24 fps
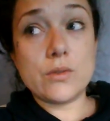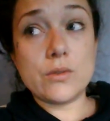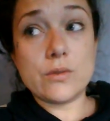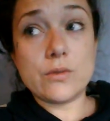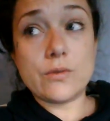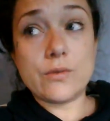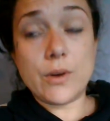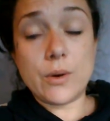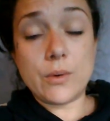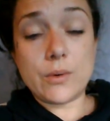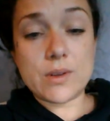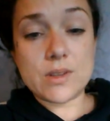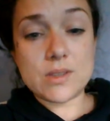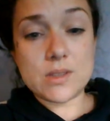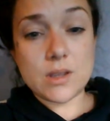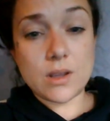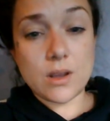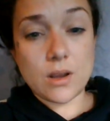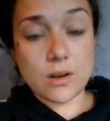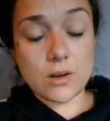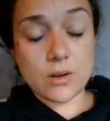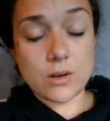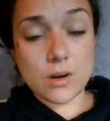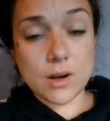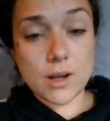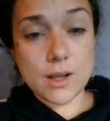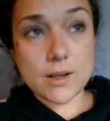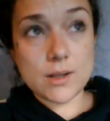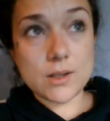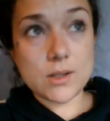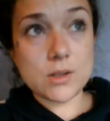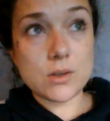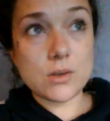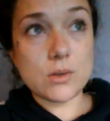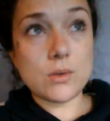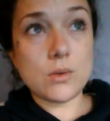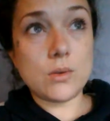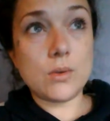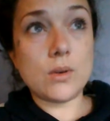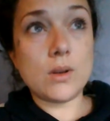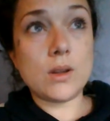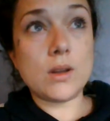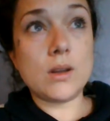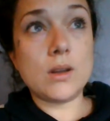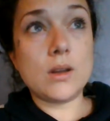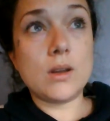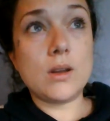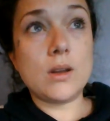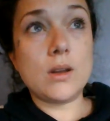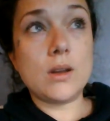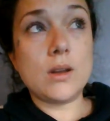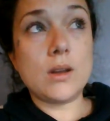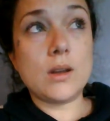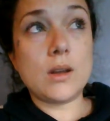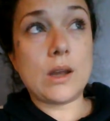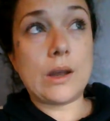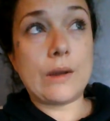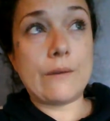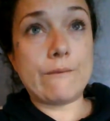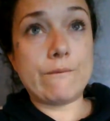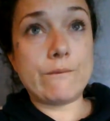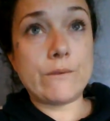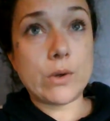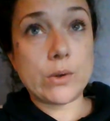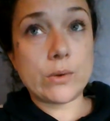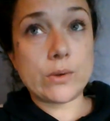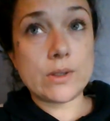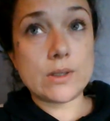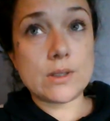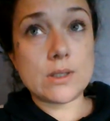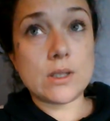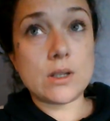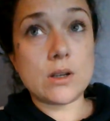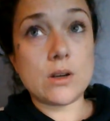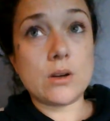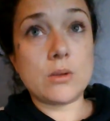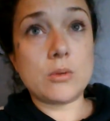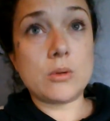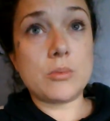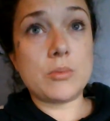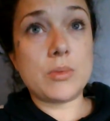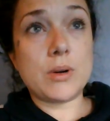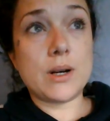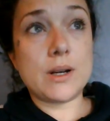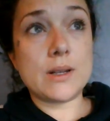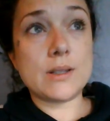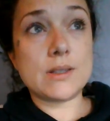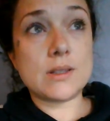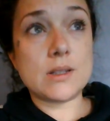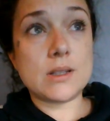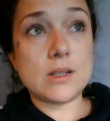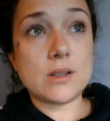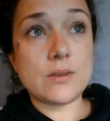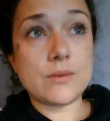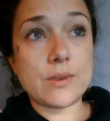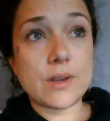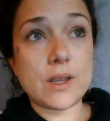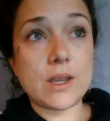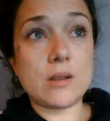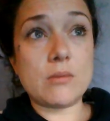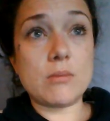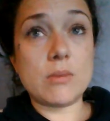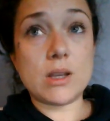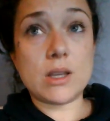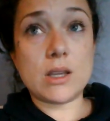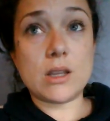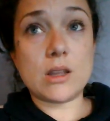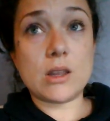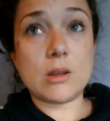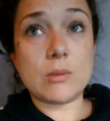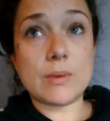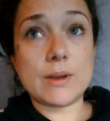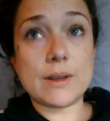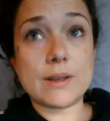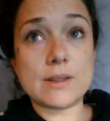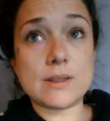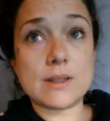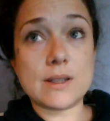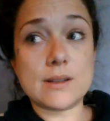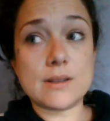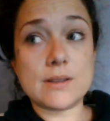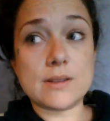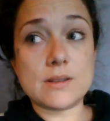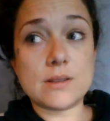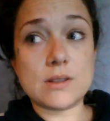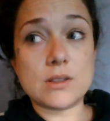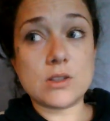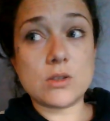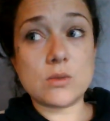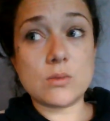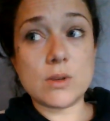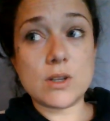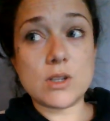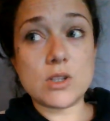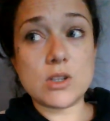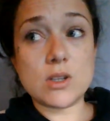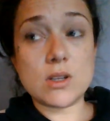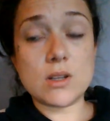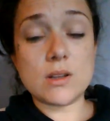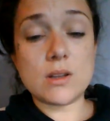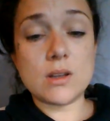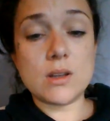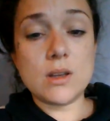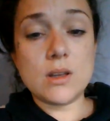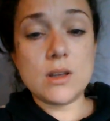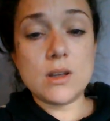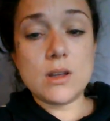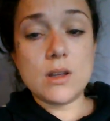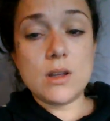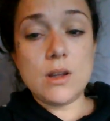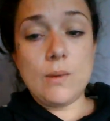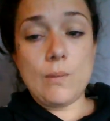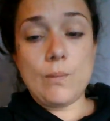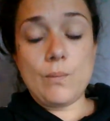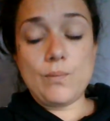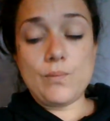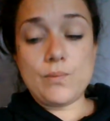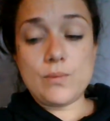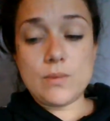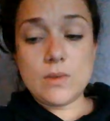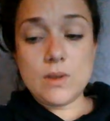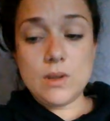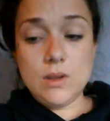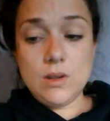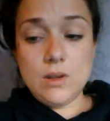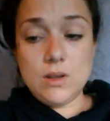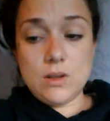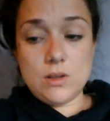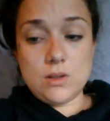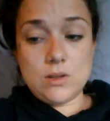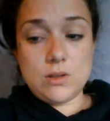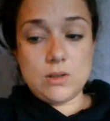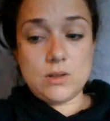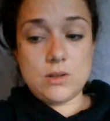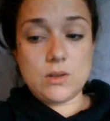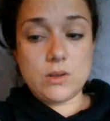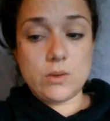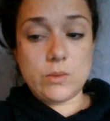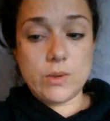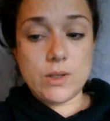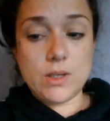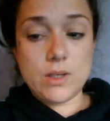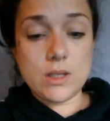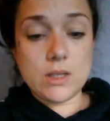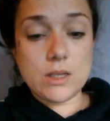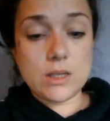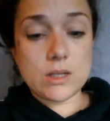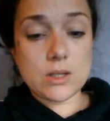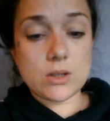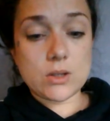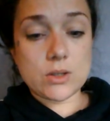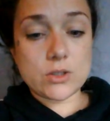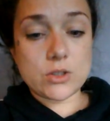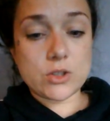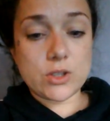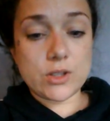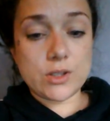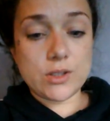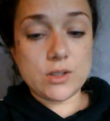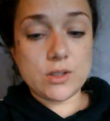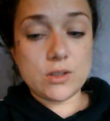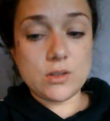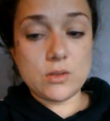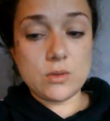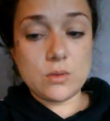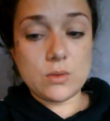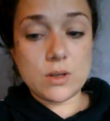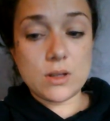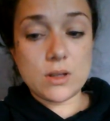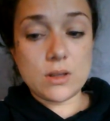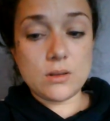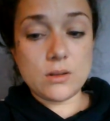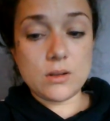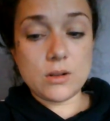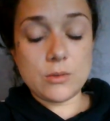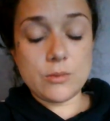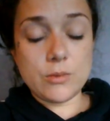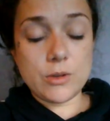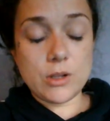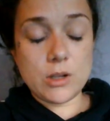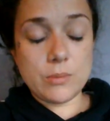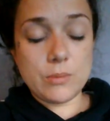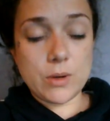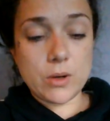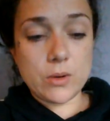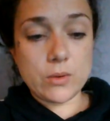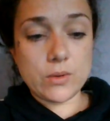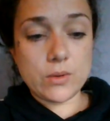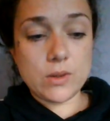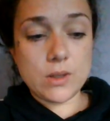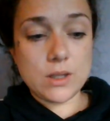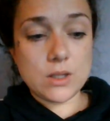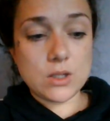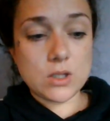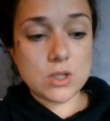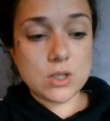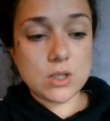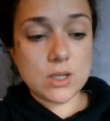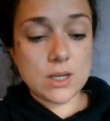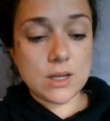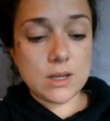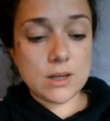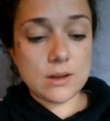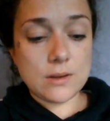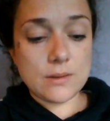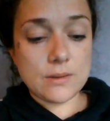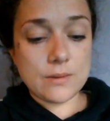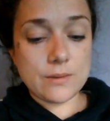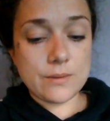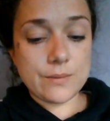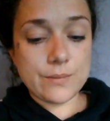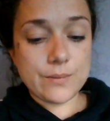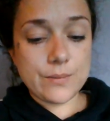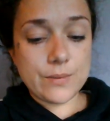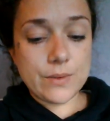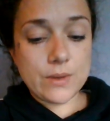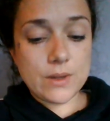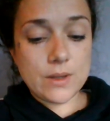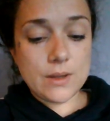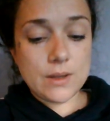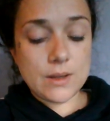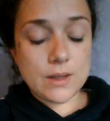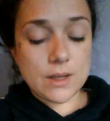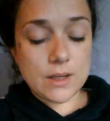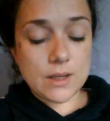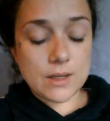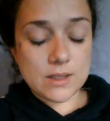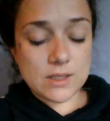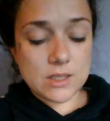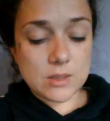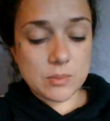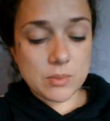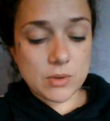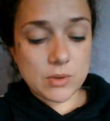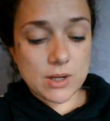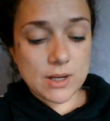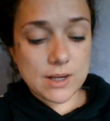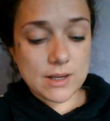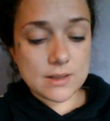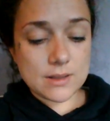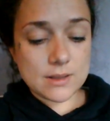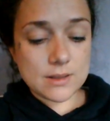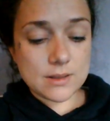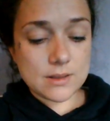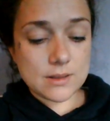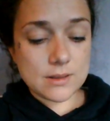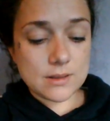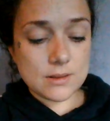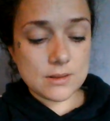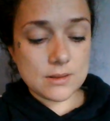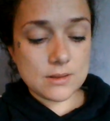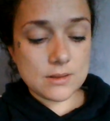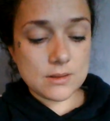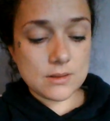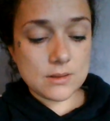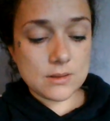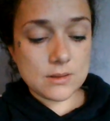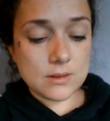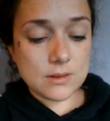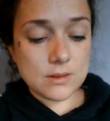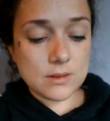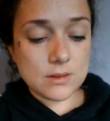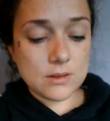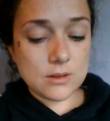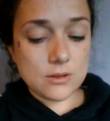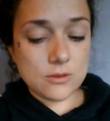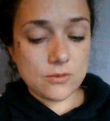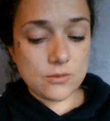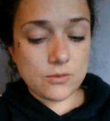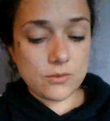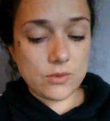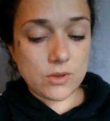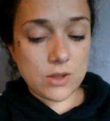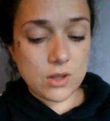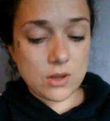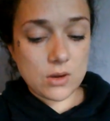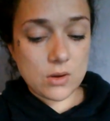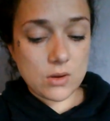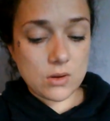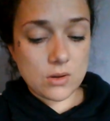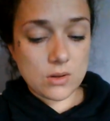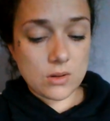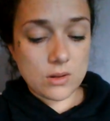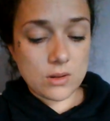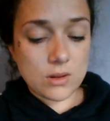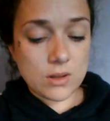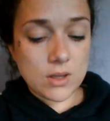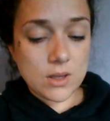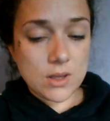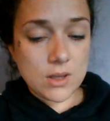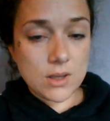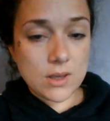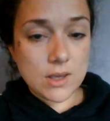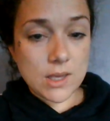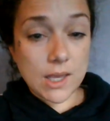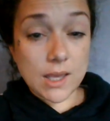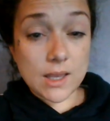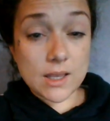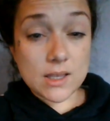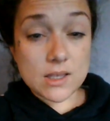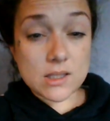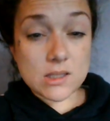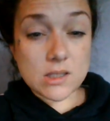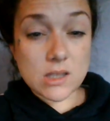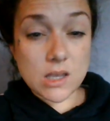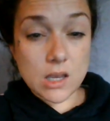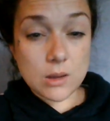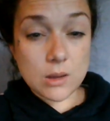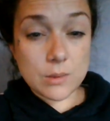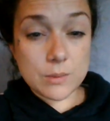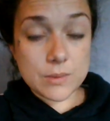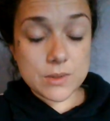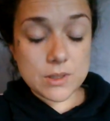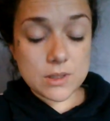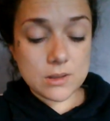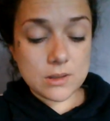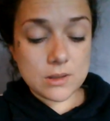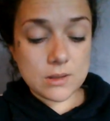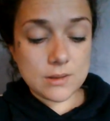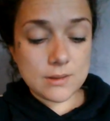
focusing on gratitude and focusing on the positive and making the best out of the situation. So we need to try to do a little bit of both each day. Express, feel, accept,